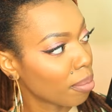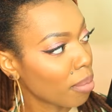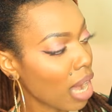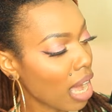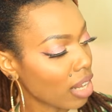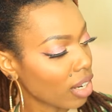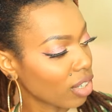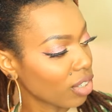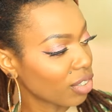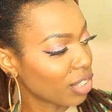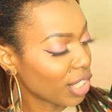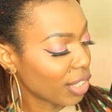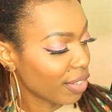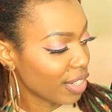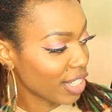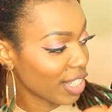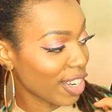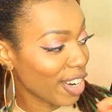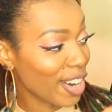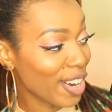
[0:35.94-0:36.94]
Model
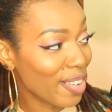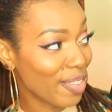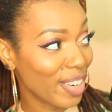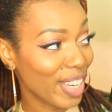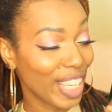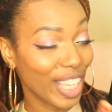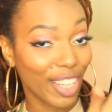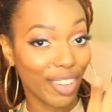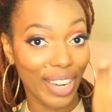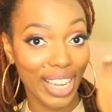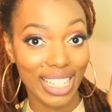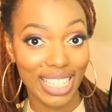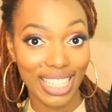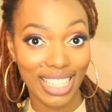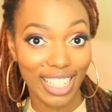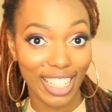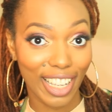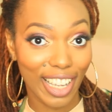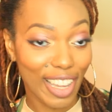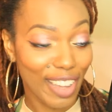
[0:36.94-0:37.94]
Nerissa Irving
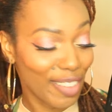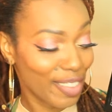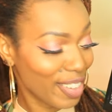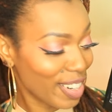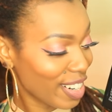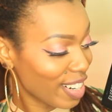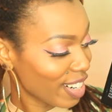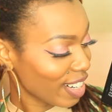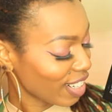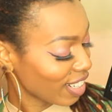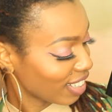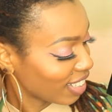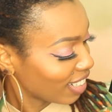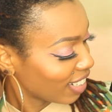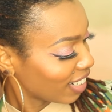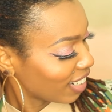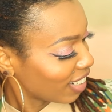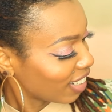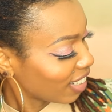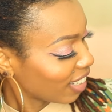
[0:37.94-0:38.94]
graces the cover
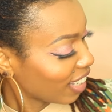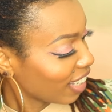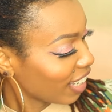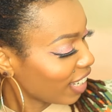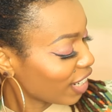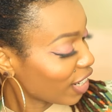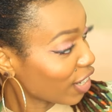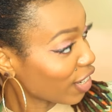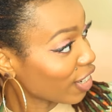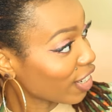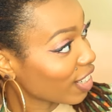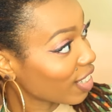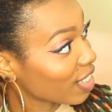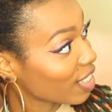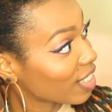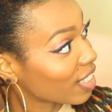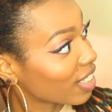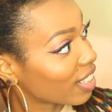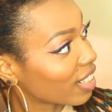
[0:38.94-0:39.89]
here.